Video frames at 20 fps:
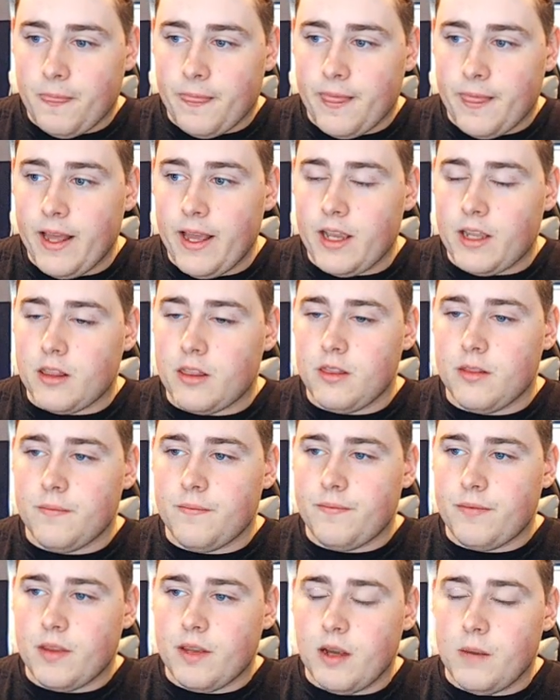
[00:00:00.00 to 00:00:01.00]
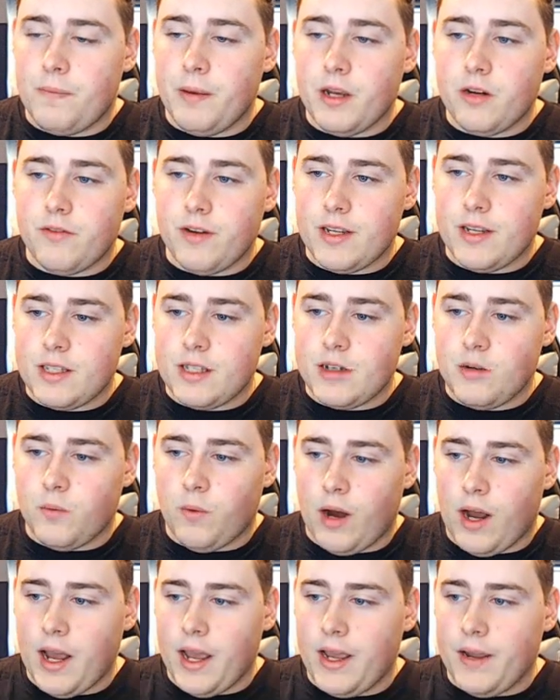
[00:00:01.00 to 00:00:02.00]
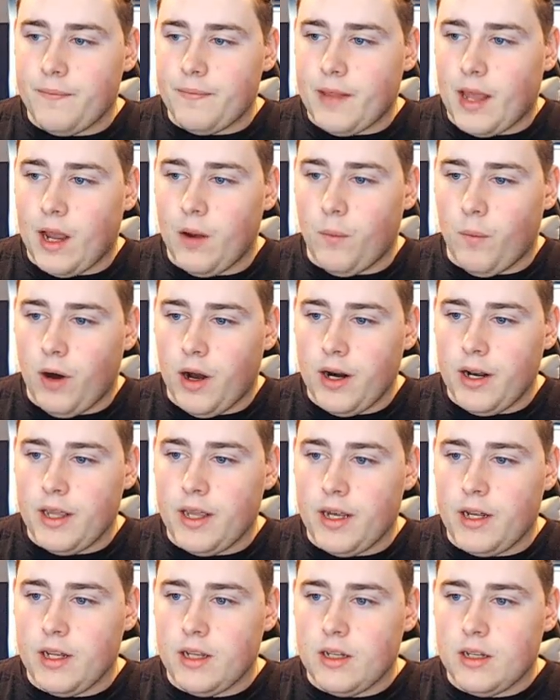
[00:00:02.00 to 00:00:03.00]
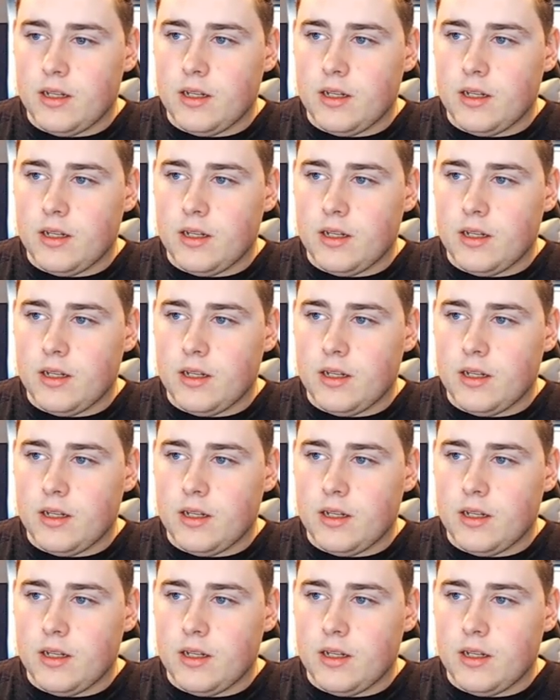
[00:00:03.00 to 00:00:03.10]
Like, a big reason why I wanted